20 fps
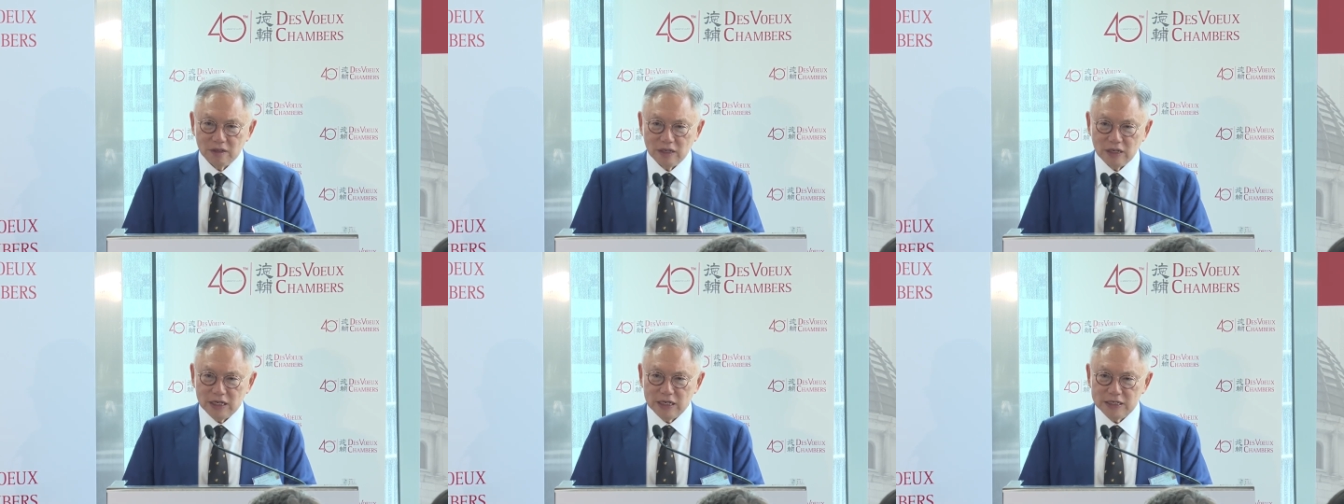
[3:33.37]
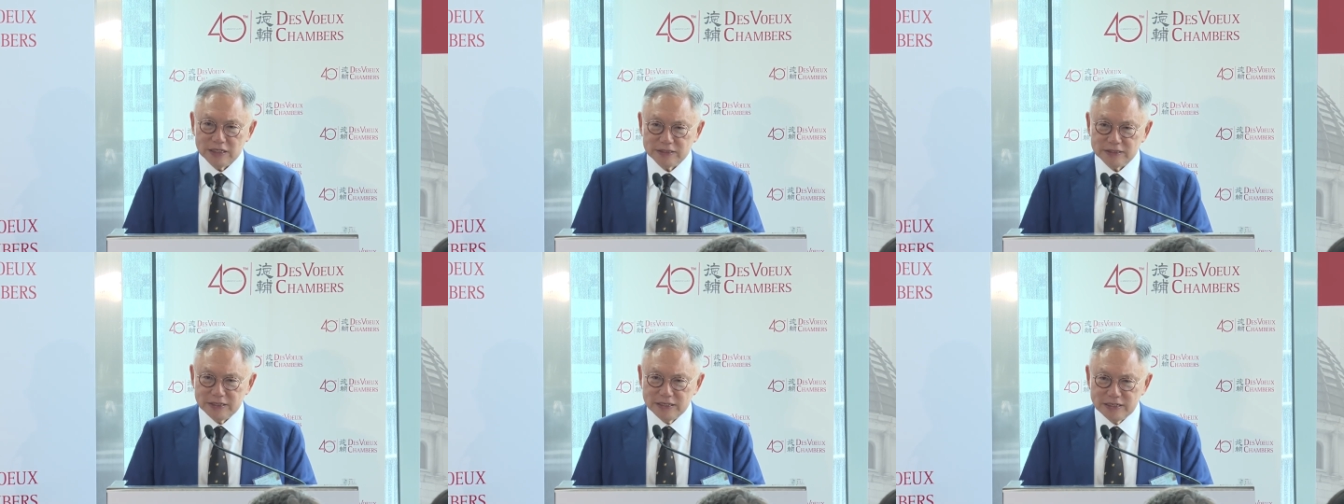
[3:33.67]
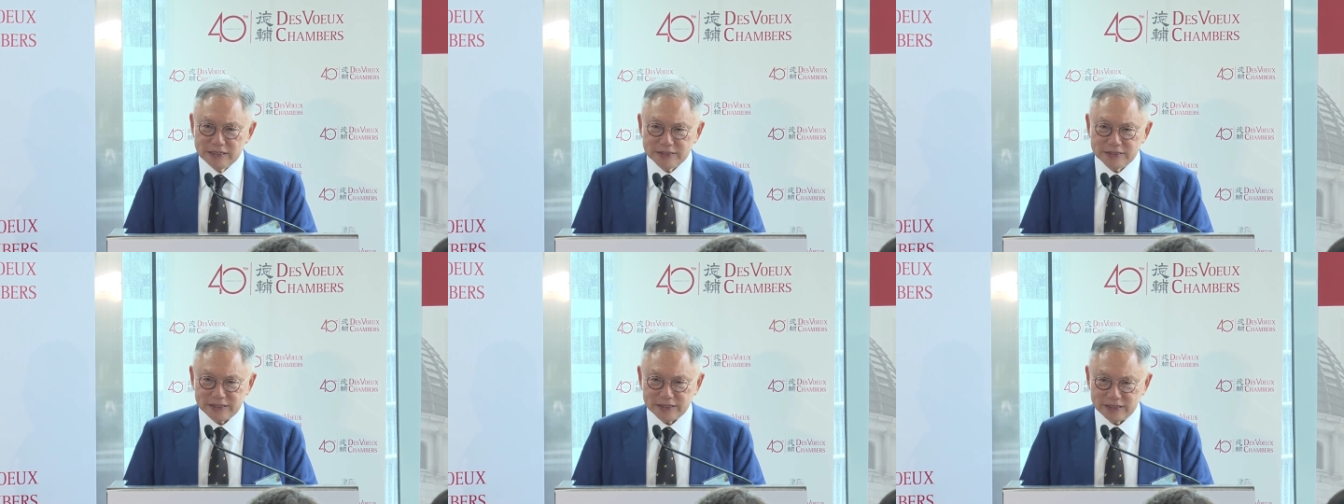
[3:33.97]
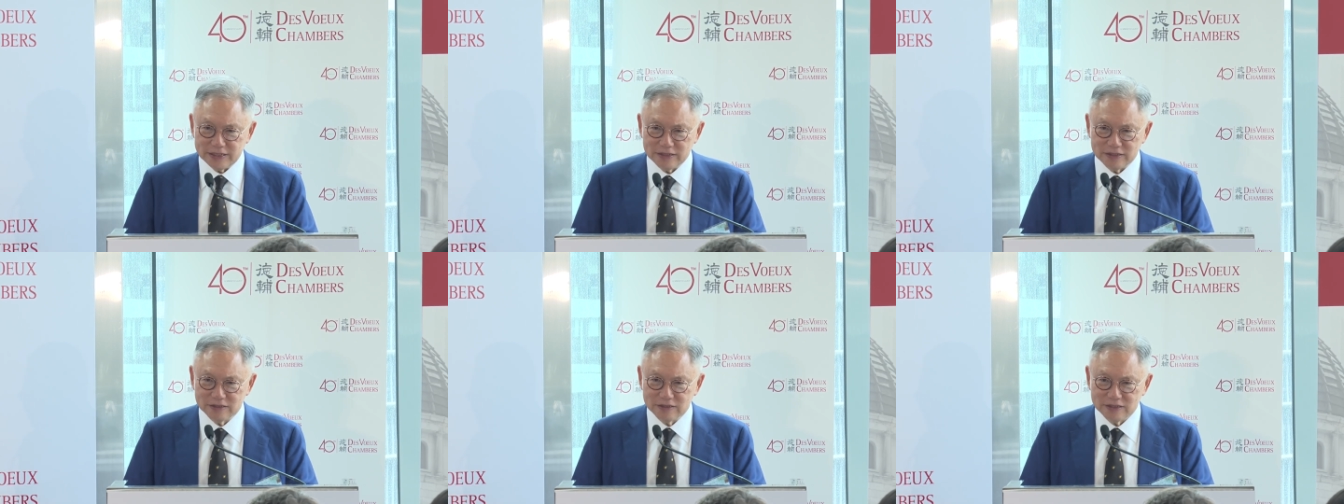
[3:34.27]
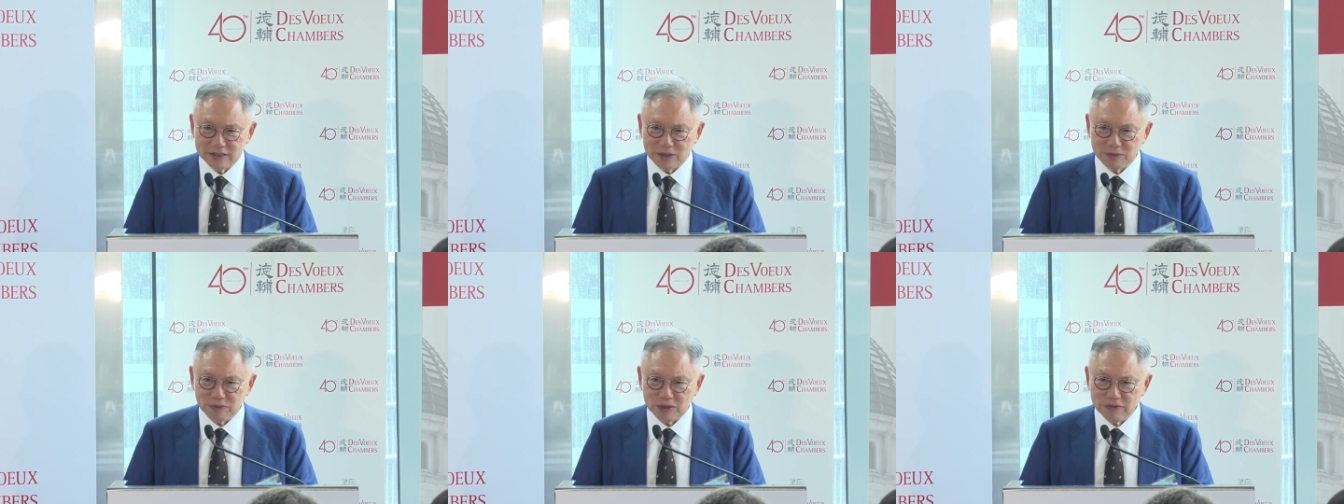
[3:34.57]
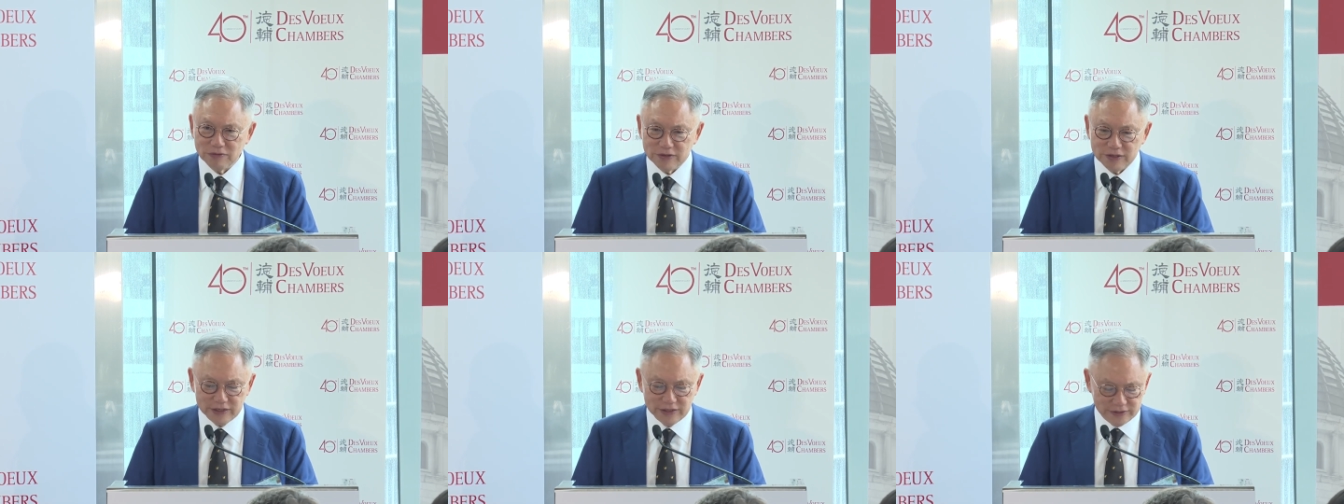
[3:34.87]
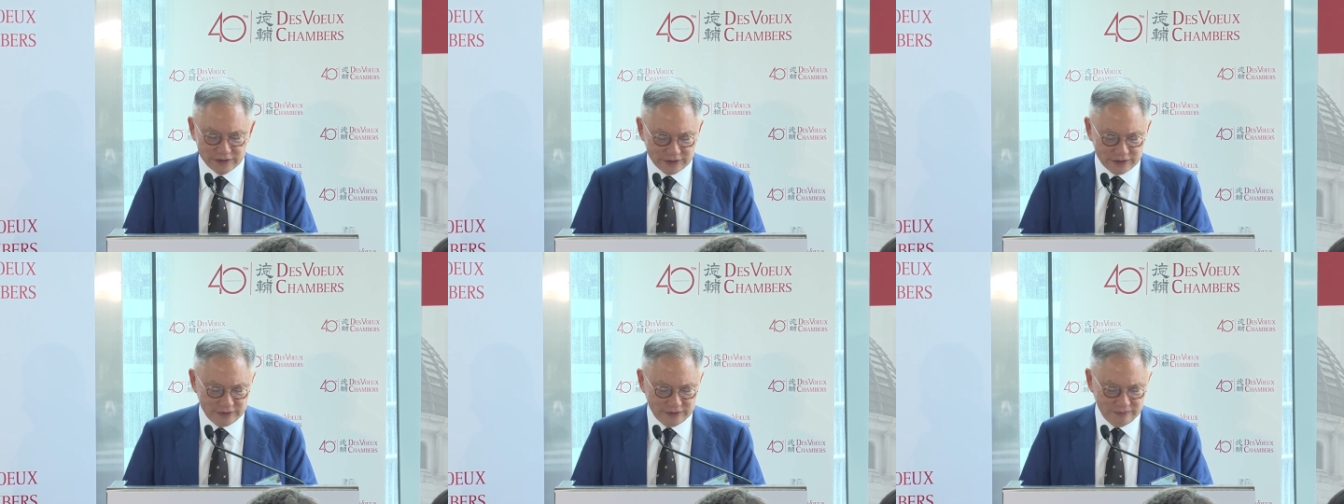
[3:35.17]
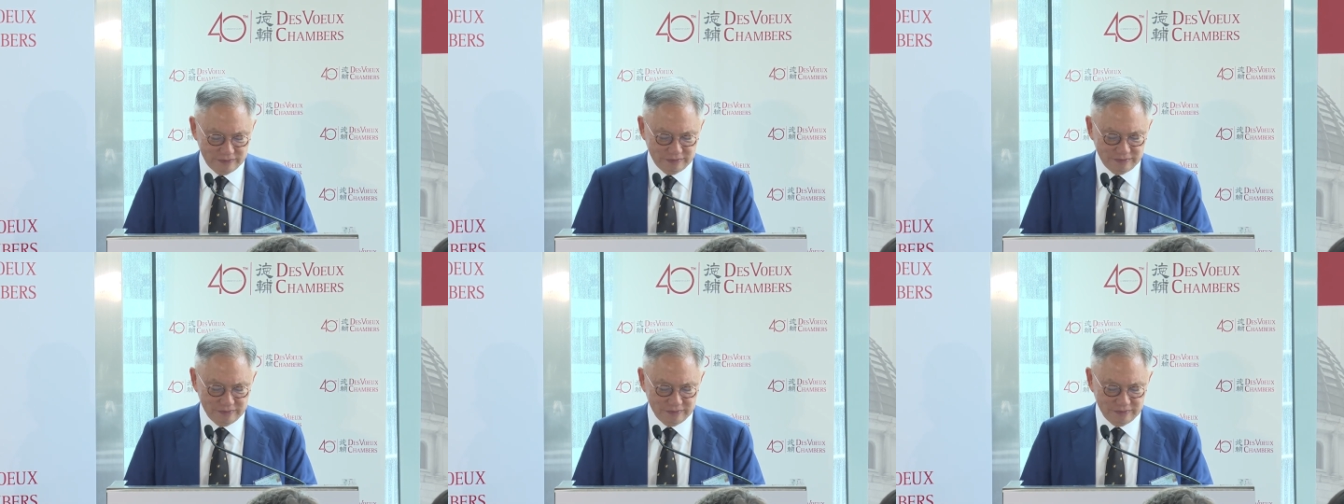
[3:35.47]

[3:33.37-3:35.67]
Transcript: it is easier than one thinks.